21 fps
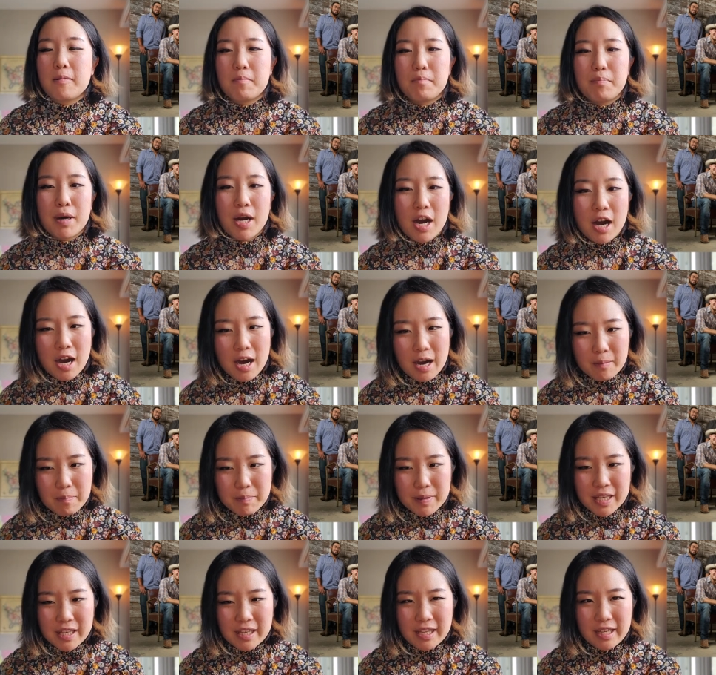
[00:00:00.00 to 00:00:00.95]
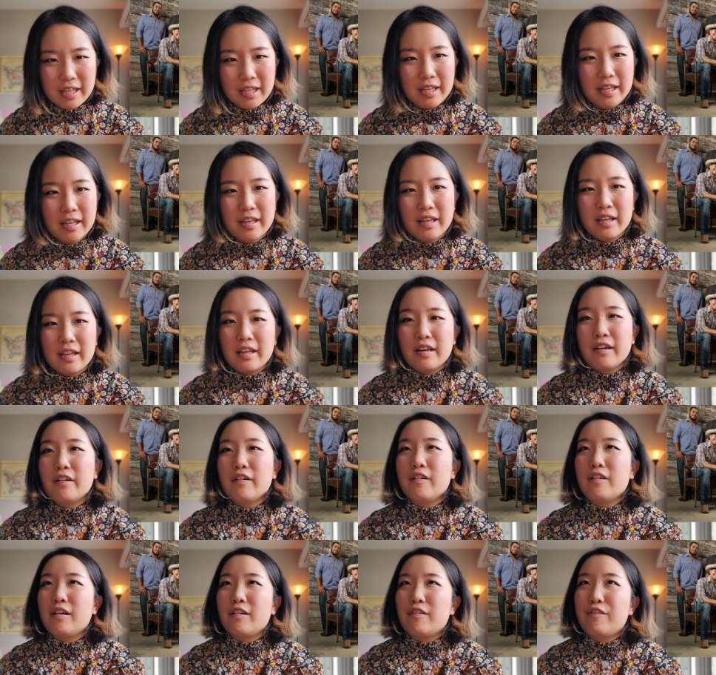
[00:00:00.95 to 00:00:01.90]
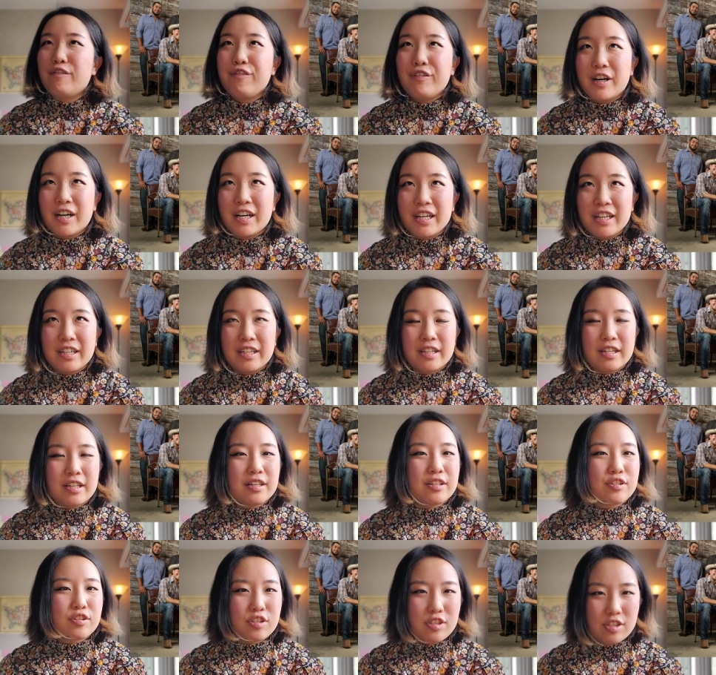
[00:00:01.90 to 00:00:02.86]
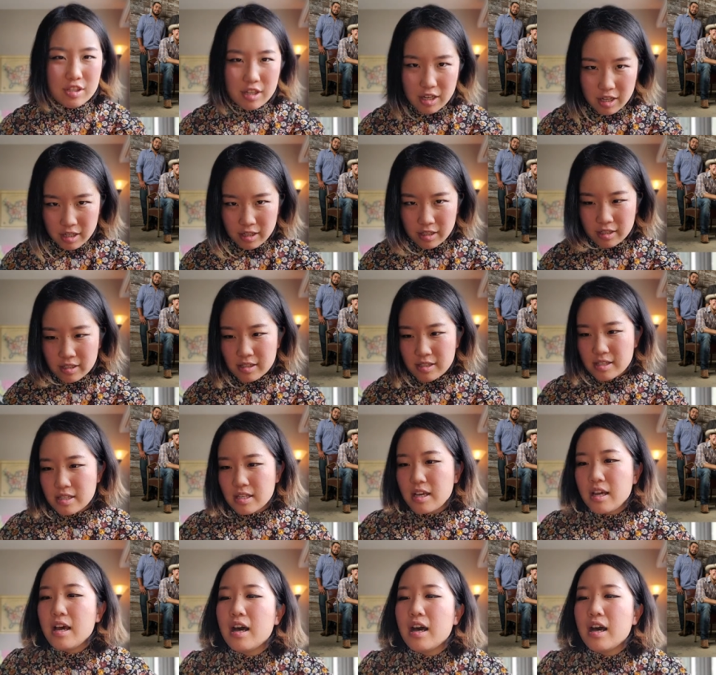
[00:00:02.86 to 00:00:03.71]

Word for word: poppy, fun songs.